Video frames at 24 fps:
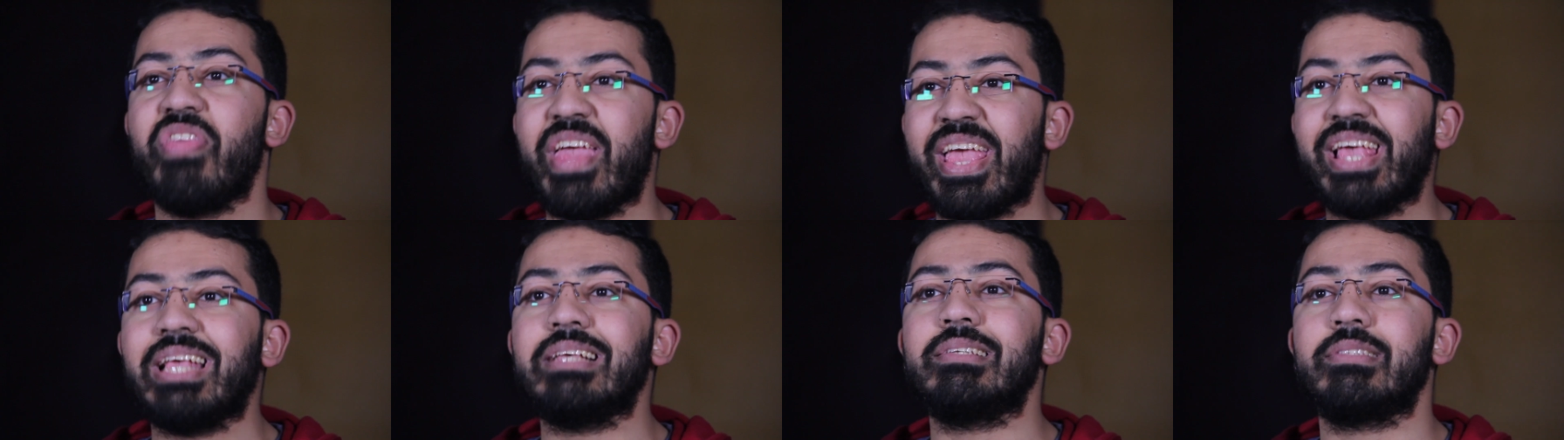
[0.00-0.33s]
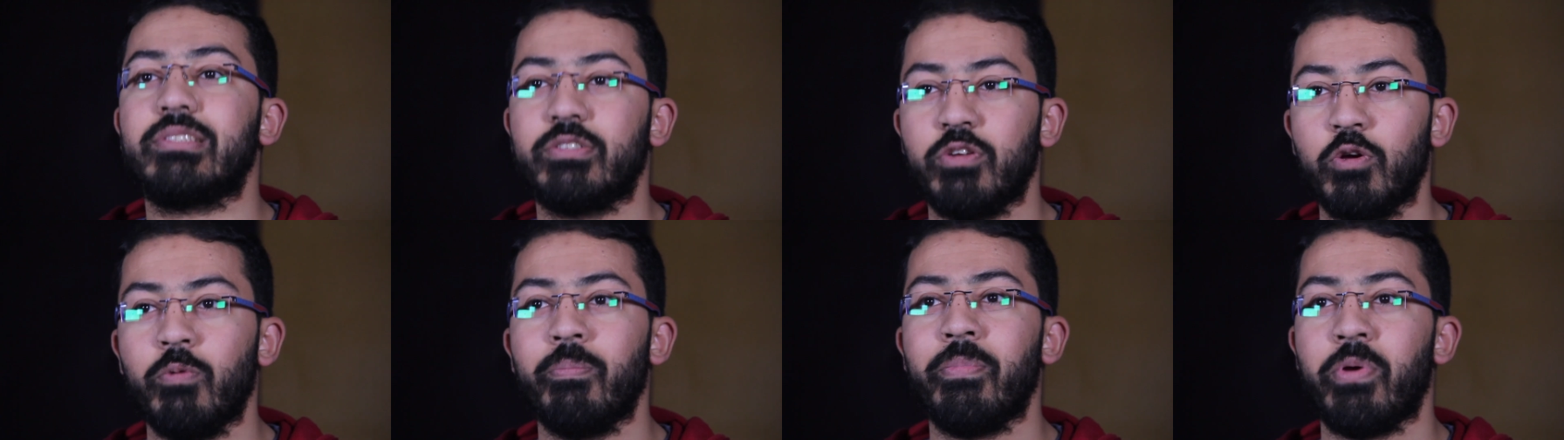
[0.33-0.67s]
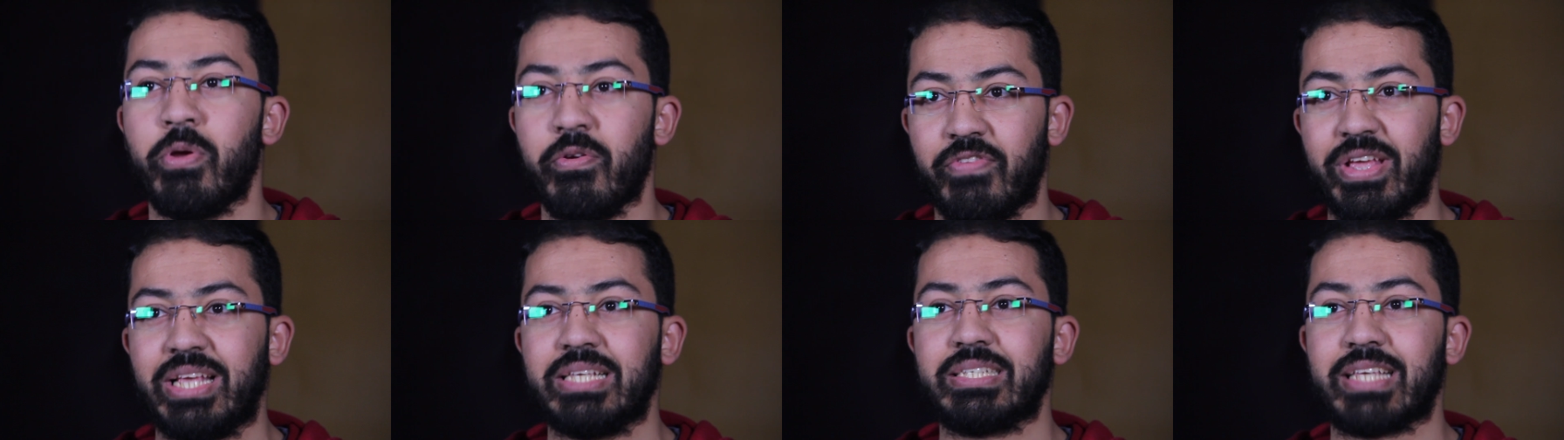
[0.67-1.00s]
These two
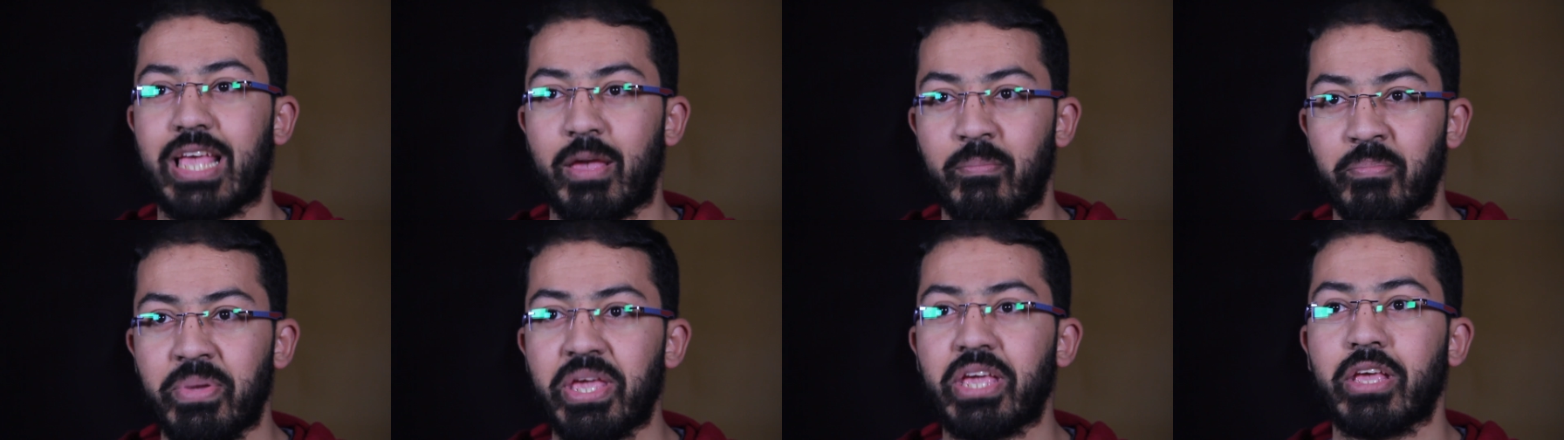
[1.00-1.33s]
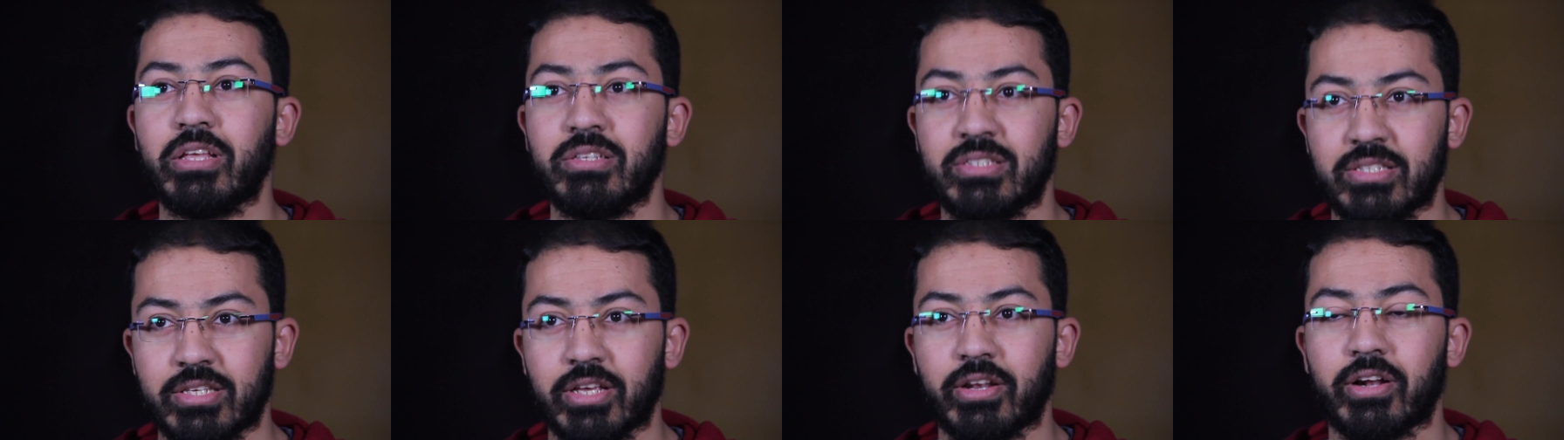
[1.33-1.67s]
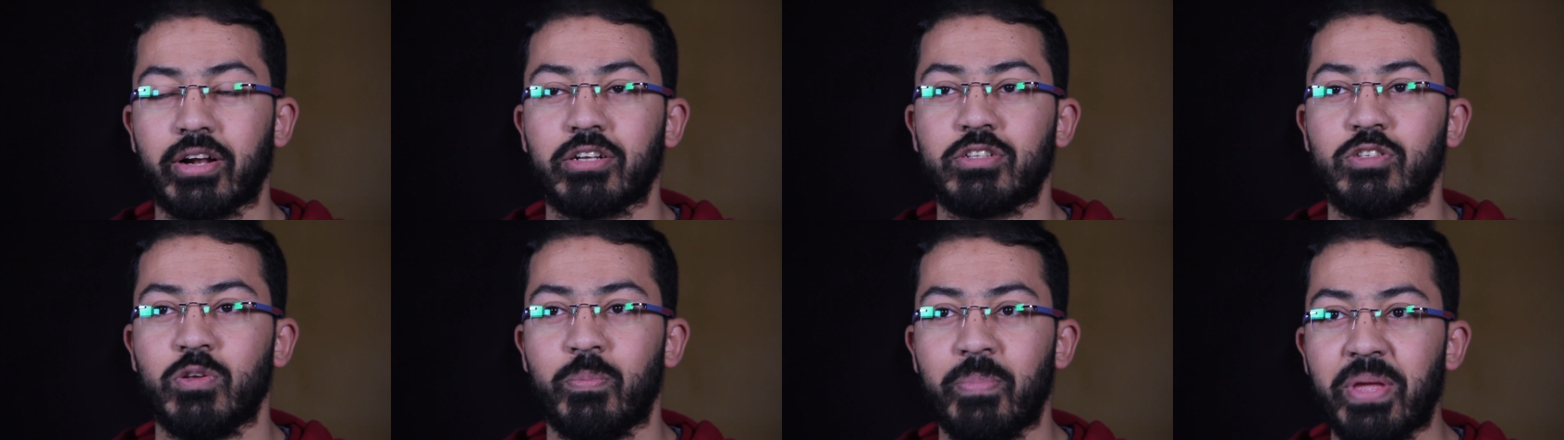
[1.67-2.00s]
movies can be
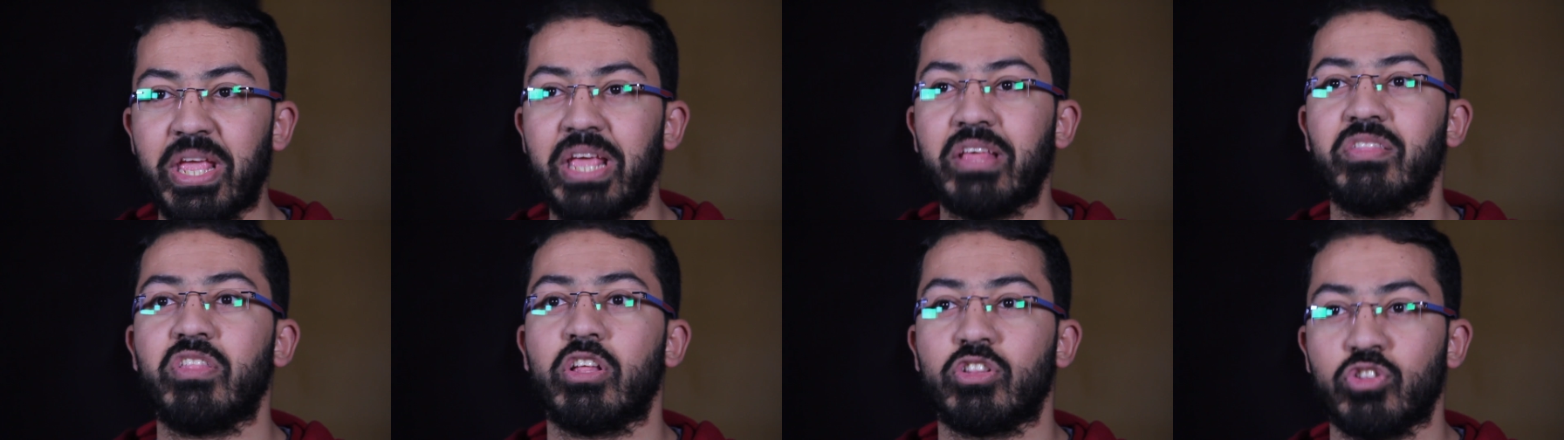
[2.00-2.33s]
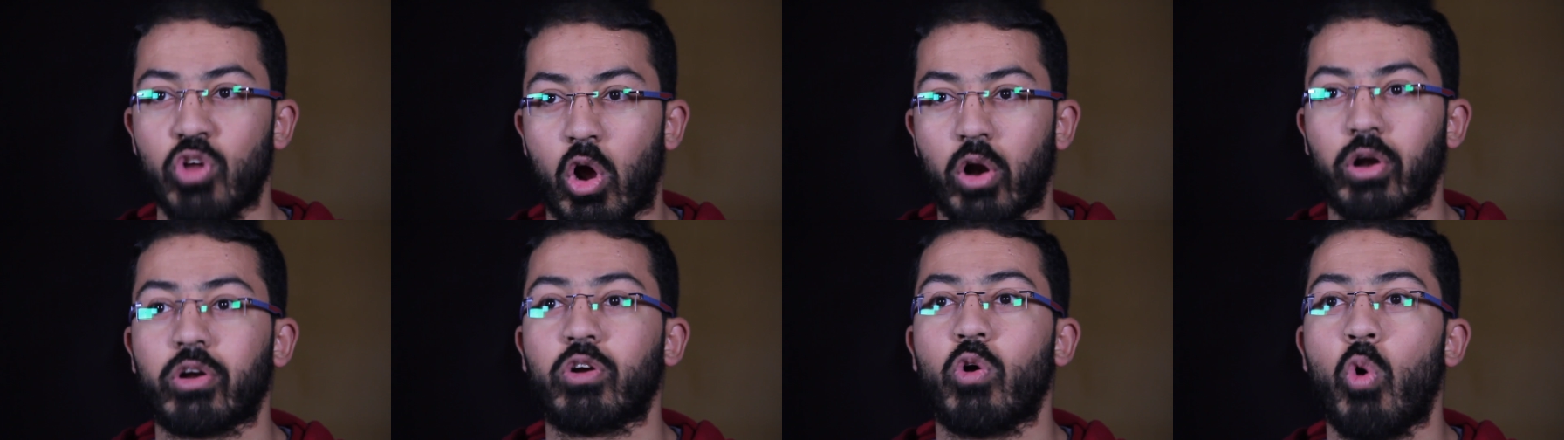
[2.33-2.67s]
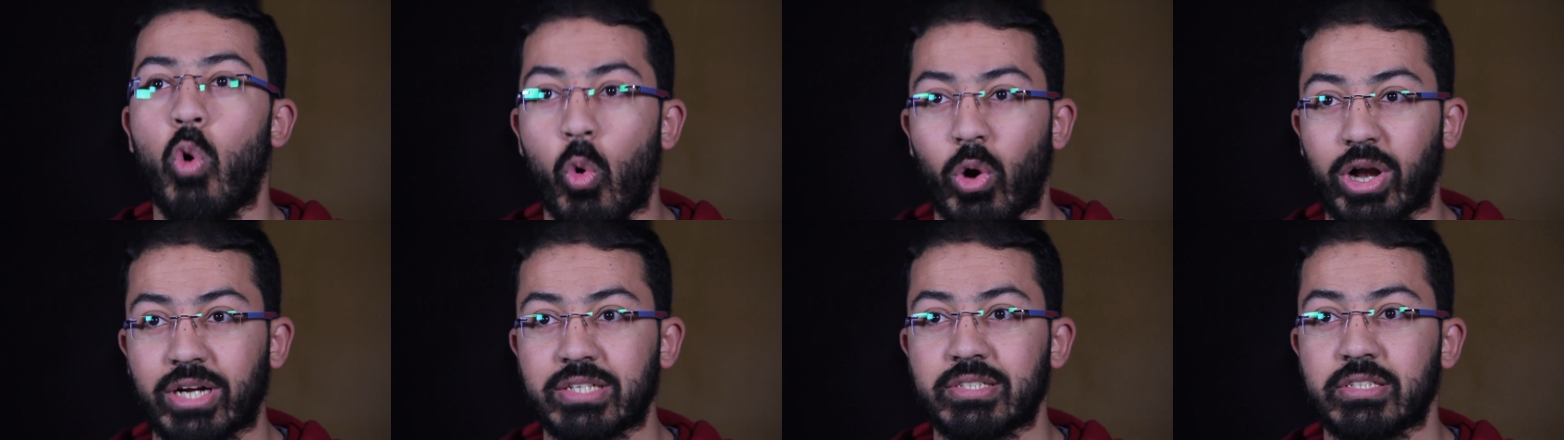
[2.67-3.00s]
considered to be the dark
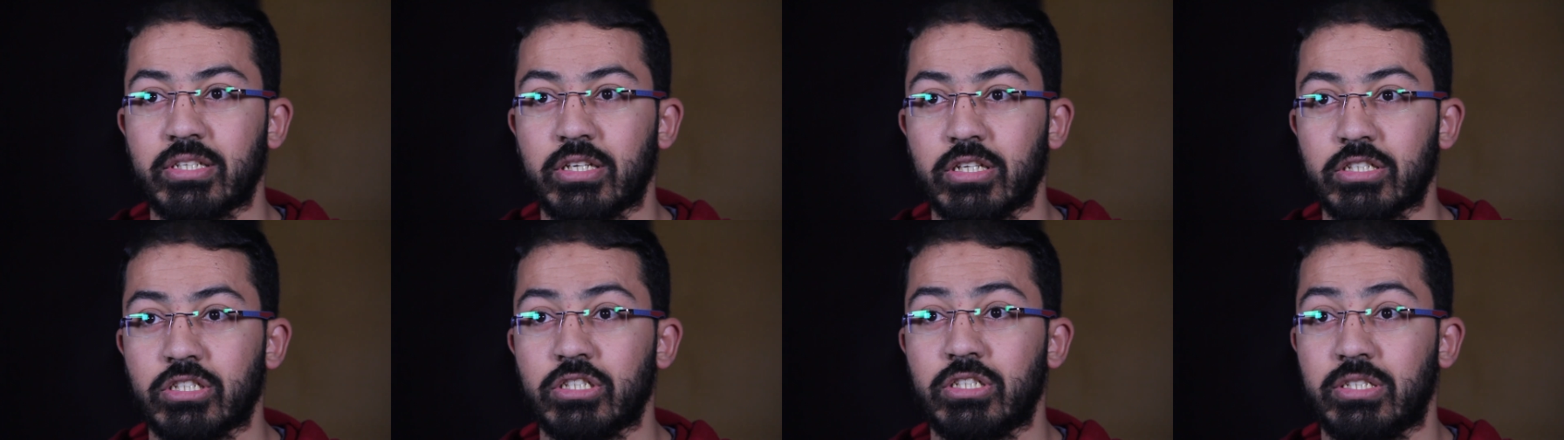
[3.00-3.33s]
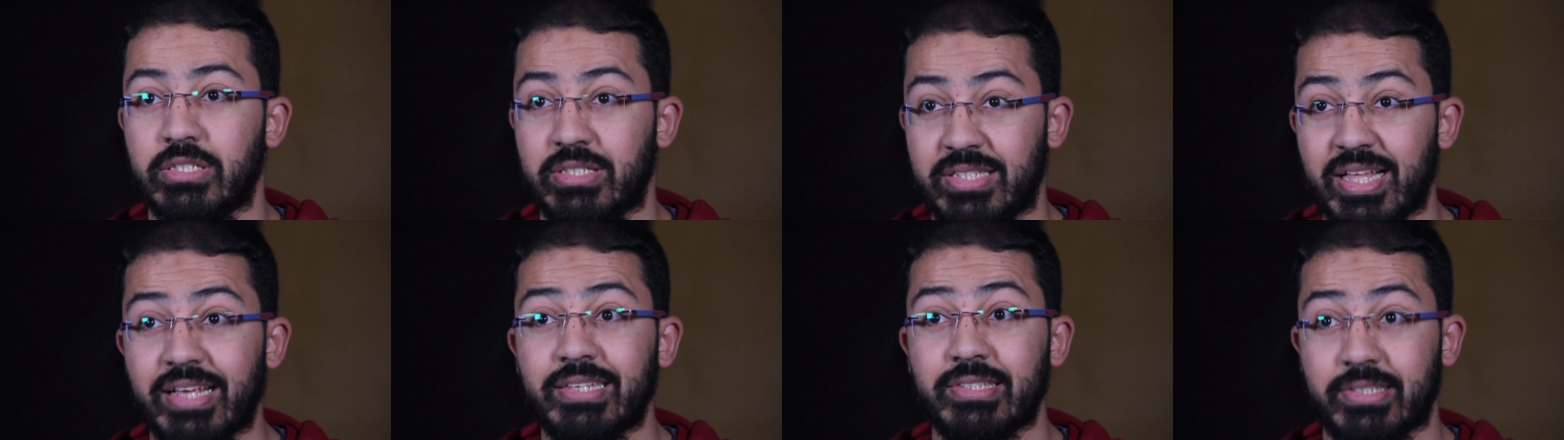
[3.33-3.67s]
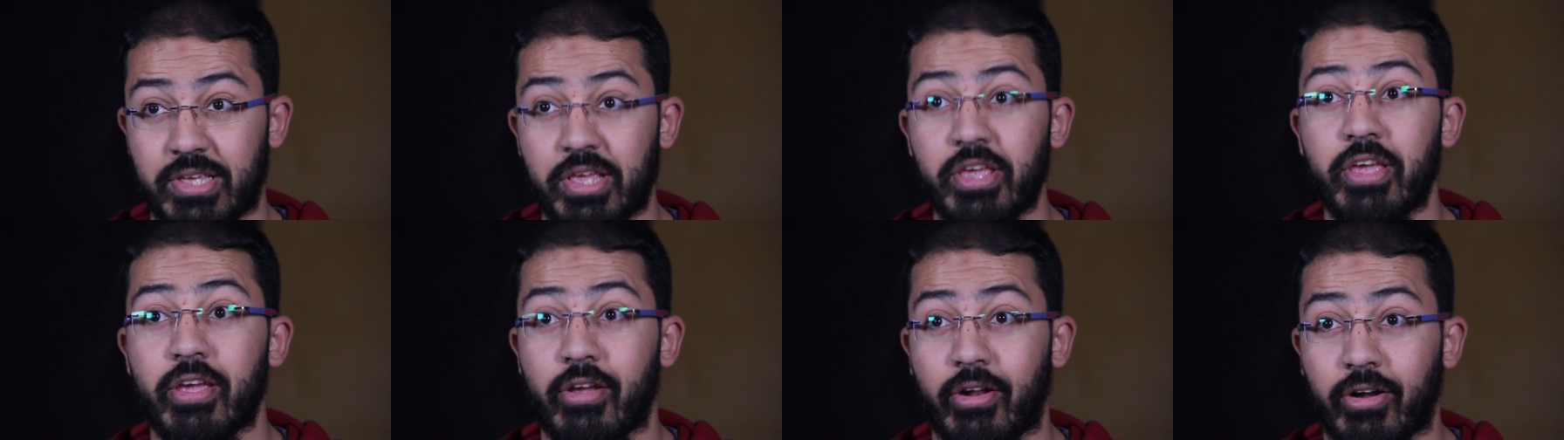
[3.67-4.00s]
horses
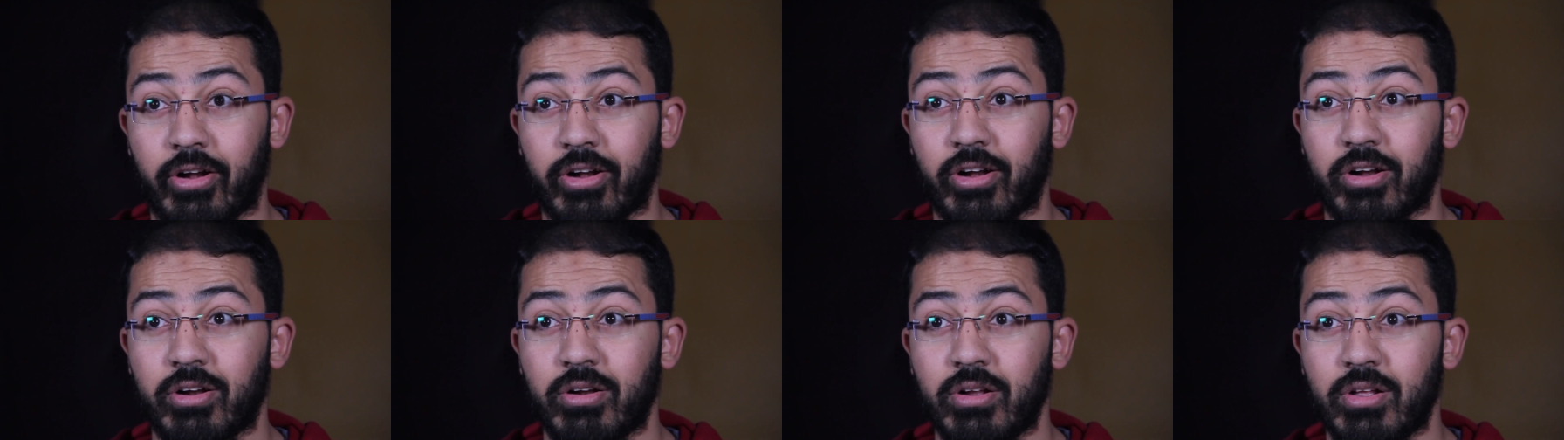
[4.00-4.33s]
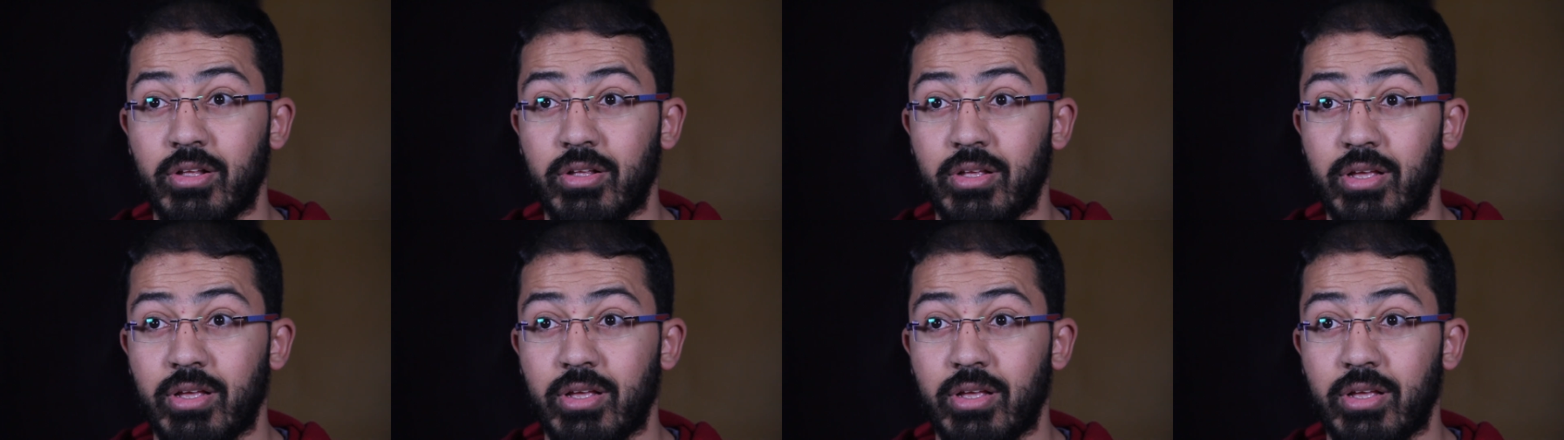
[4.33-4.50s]
this year,